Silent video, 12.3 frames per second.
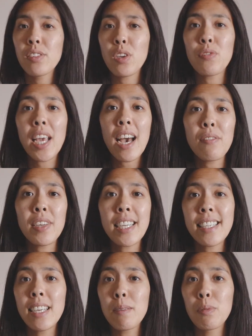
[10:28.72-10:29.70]
So if you have
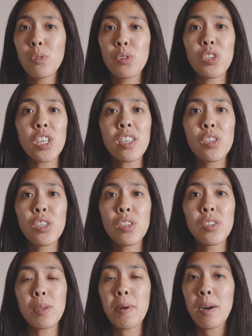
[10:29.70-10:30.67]
any tips or
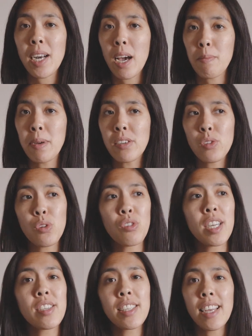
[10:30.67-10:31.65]
suggestions about cloud-based
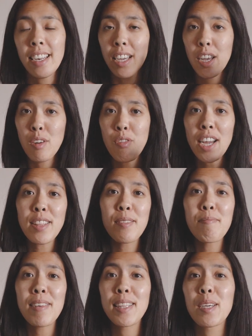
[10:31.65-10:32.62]
storage, then write
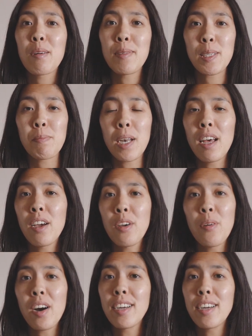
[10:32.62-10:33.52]
them in the comments below.